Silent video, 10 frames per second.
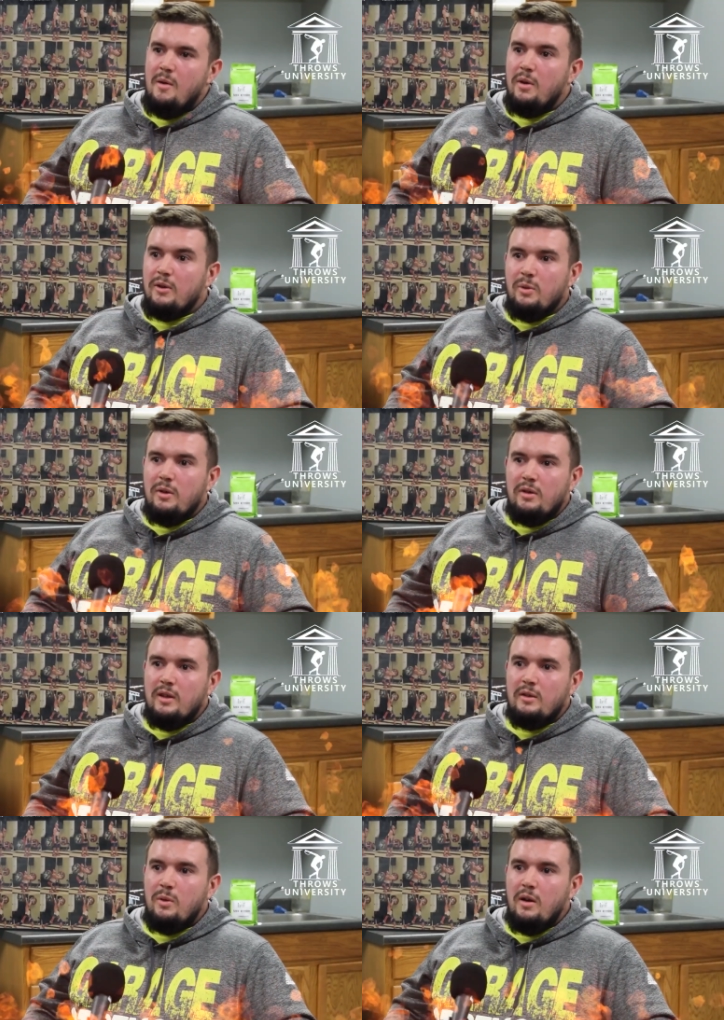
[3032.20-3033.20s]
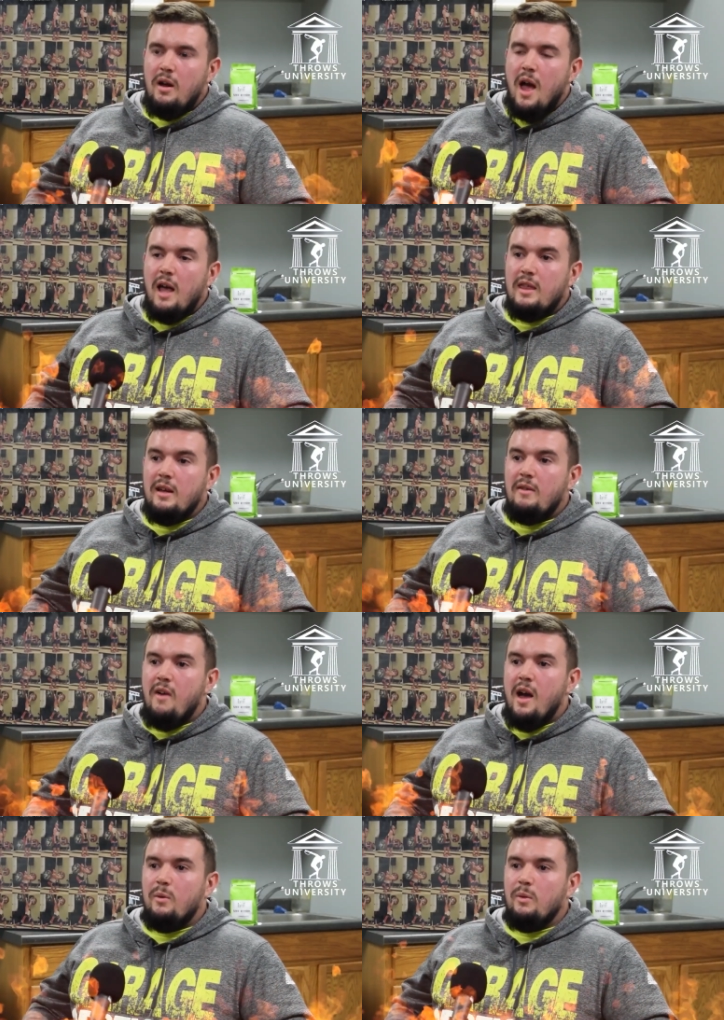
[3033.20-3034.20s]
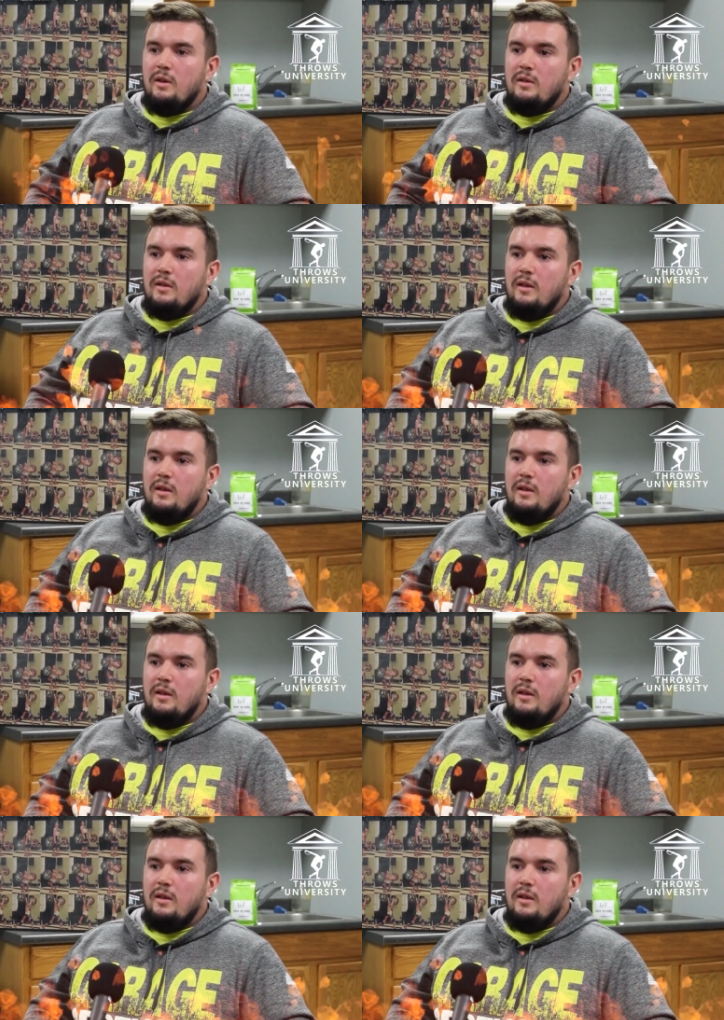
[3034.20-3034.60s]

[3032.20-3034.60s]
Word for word: But it's one of those things where I think if I was,